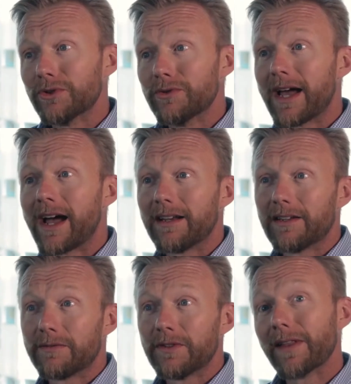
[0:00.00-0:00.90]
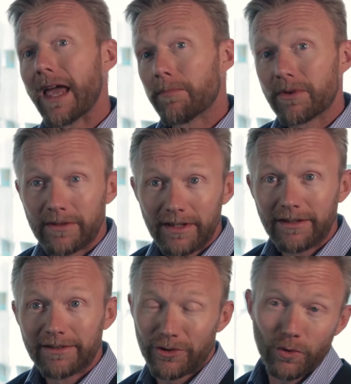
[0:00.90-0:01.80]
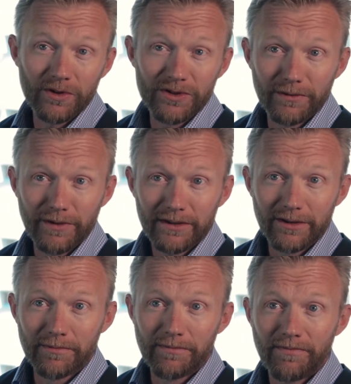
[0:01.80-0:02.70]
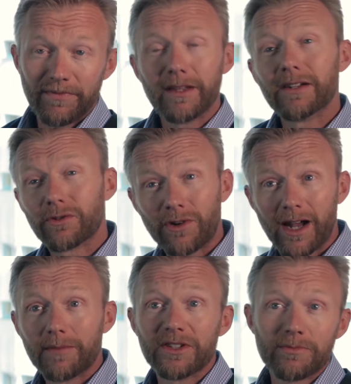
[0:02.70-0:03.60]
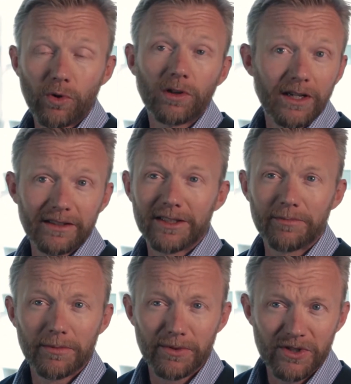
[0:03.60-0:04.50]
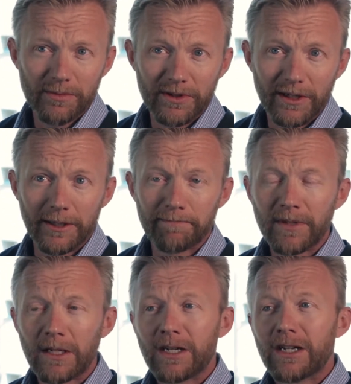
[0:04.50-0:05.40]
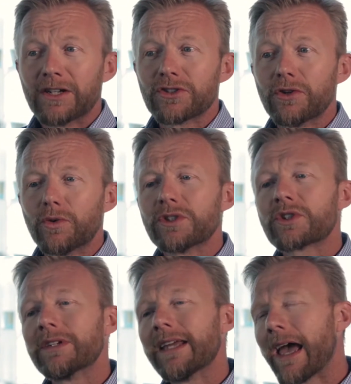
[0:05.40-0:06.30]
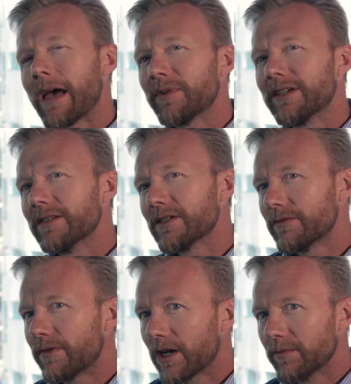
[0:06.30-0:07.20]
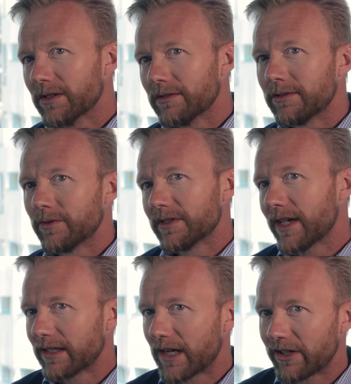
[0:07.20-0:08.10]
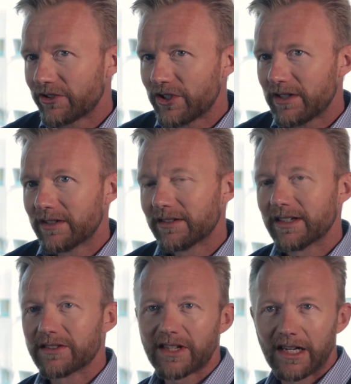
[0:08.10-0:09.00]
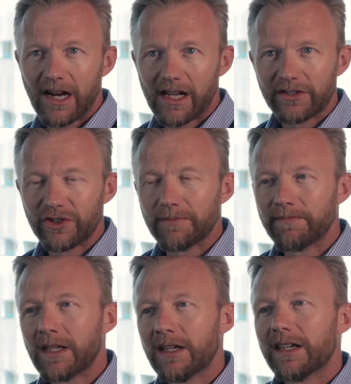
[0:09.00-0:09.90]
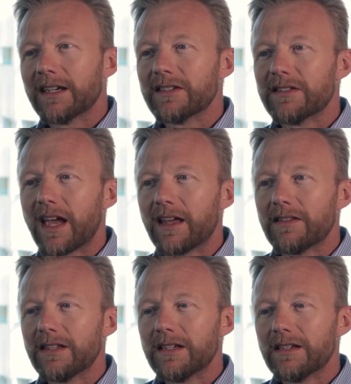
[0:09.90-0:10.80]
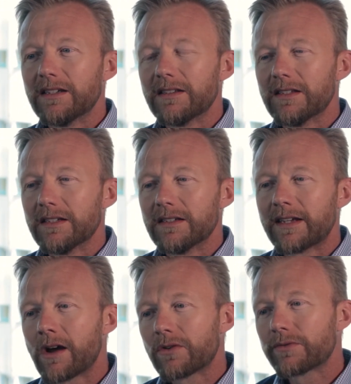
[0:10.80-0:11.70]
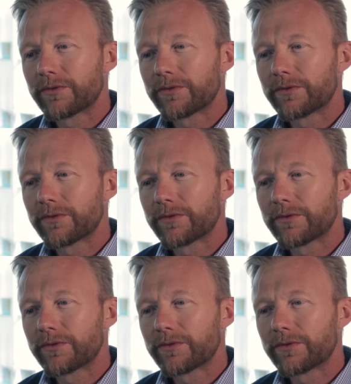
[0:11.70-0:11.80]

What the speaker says: do not feel empathy towards their victim, then the crime is more likely to be precipitated. So what's going to happen in this environment with technology and psychology is that the counter